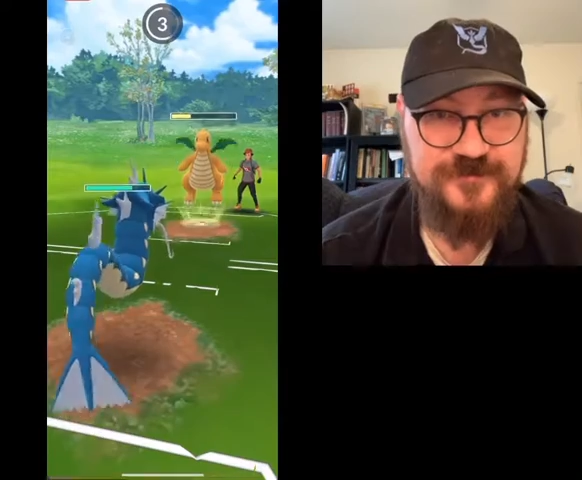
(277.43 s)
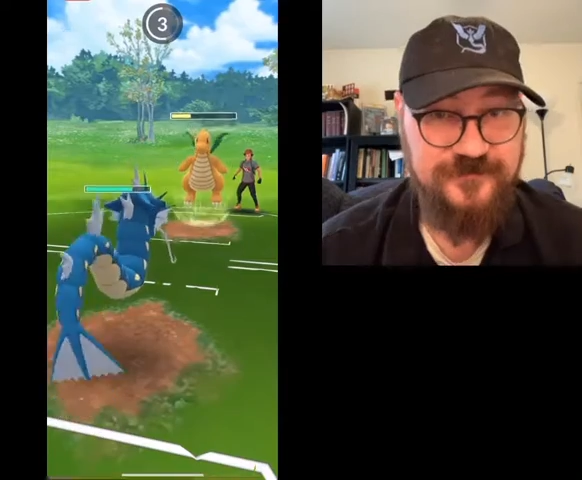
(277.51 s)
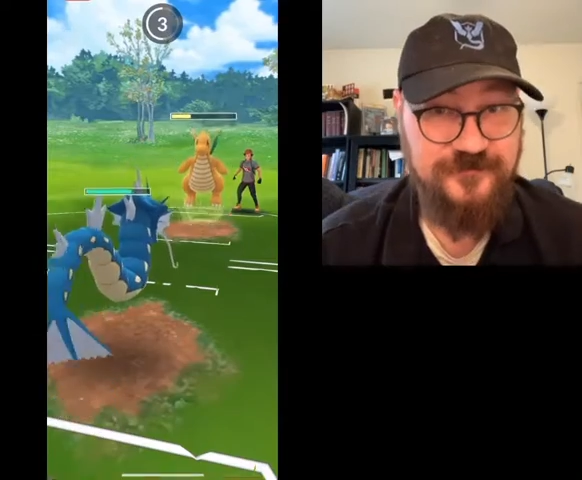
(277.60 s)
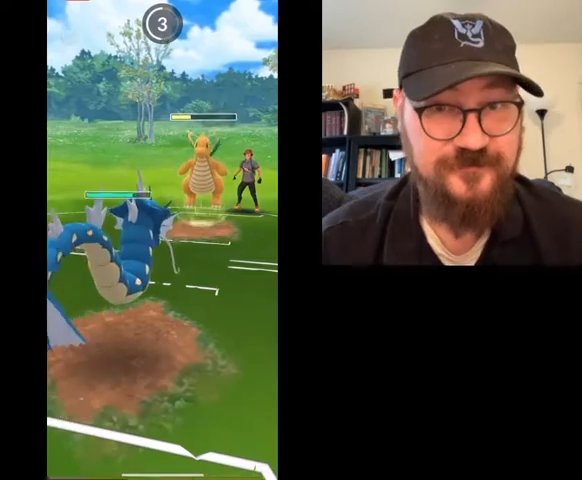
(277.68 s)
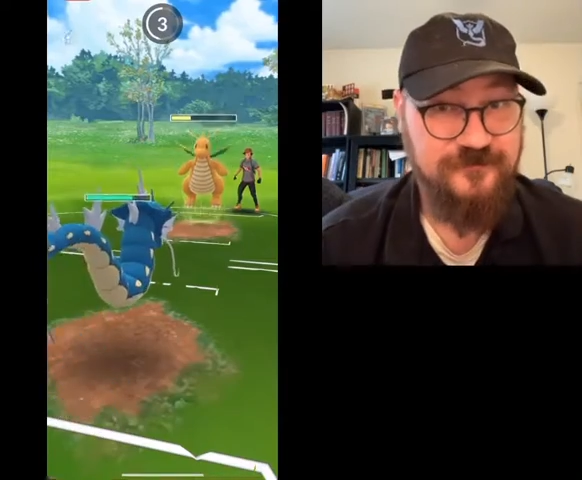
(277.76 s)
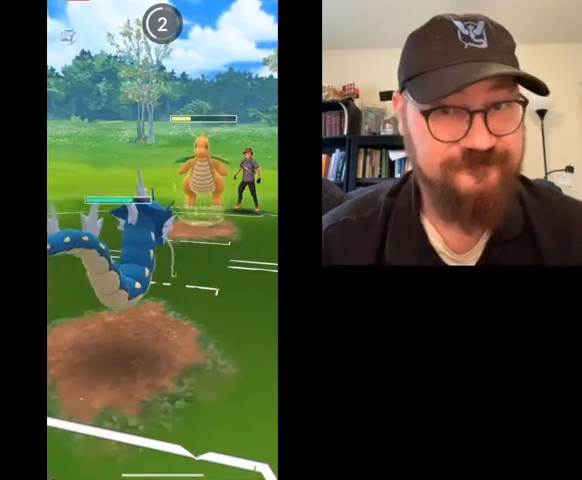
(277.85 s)

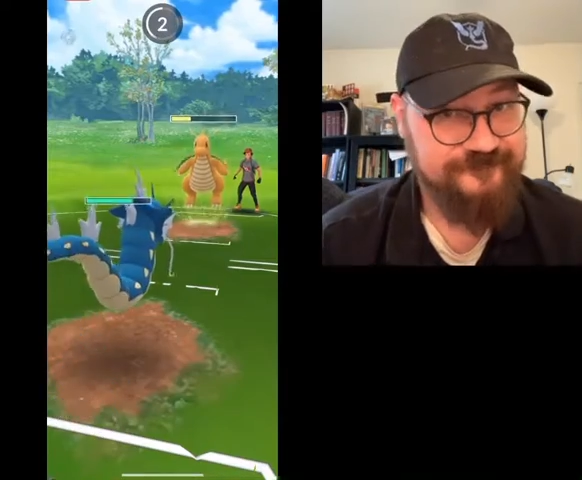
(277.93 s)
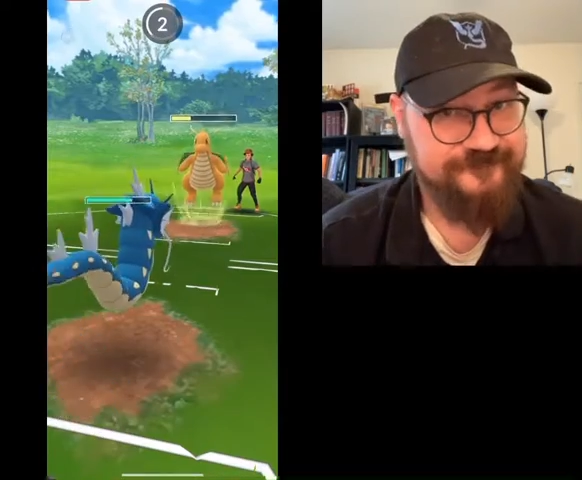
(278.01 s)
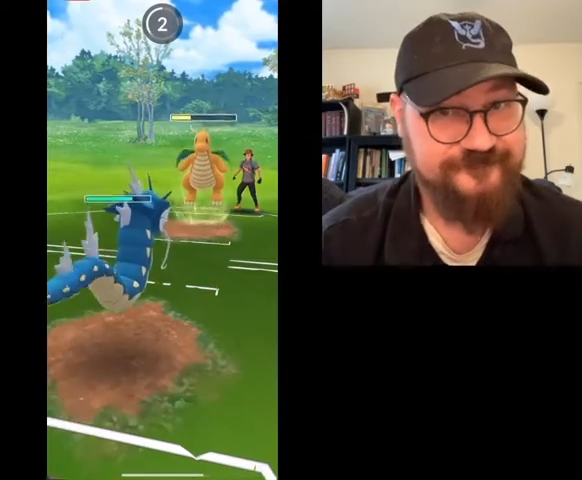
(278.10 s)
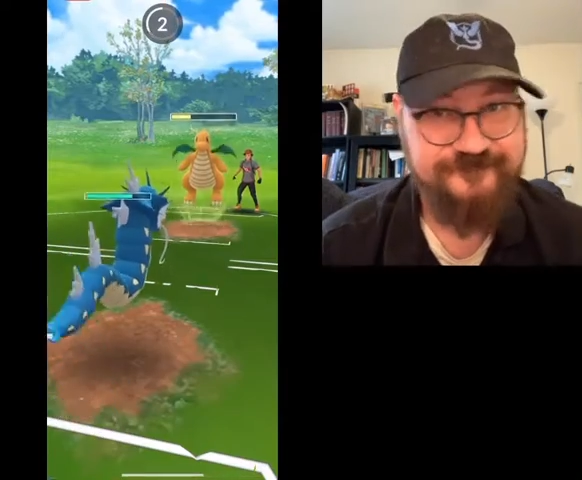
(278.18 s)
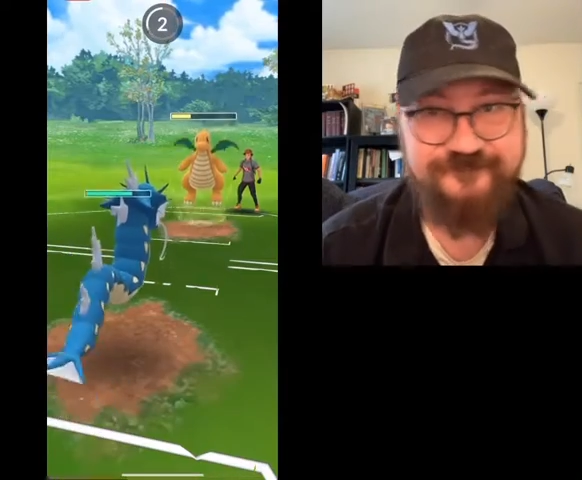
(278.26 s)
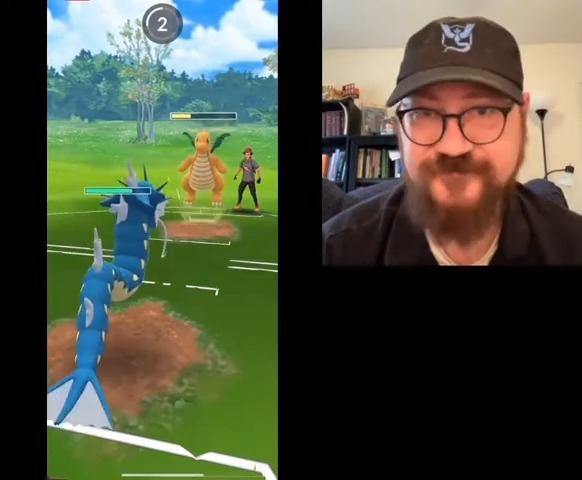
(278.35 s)
So
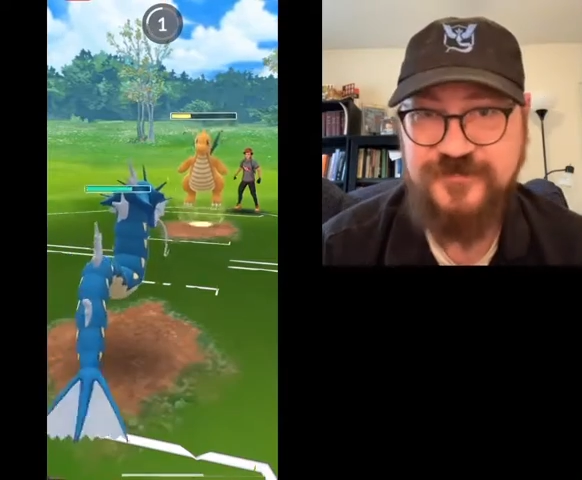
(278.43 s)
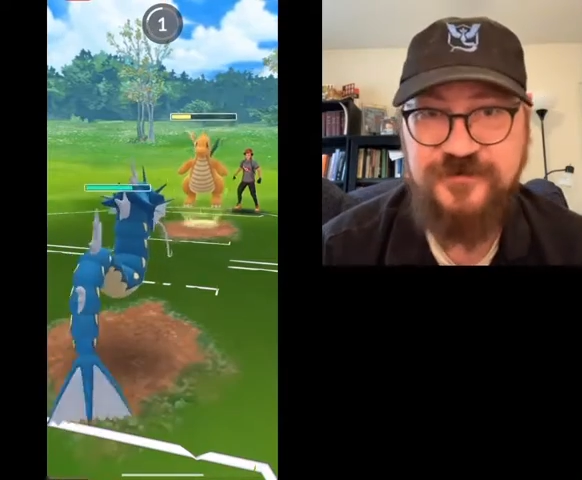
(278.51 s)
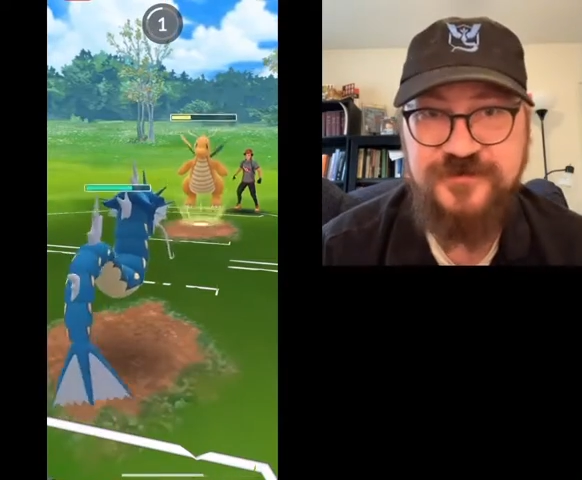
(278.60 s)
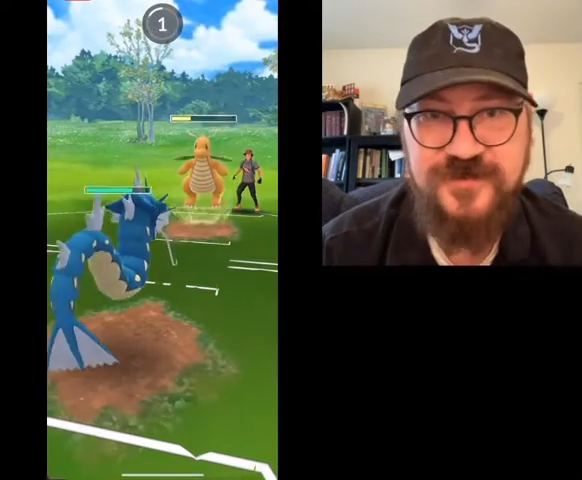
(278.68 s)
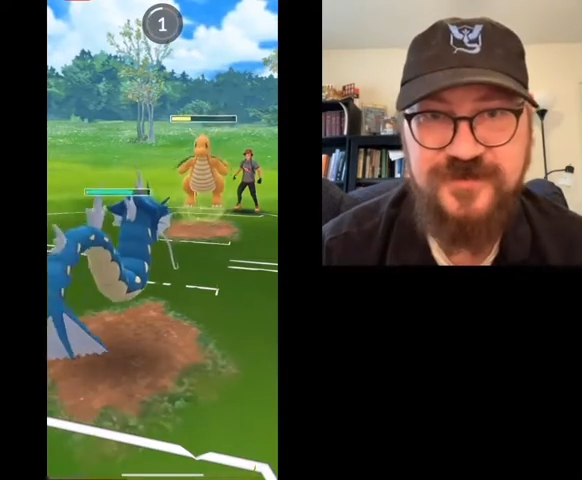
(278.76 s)
there you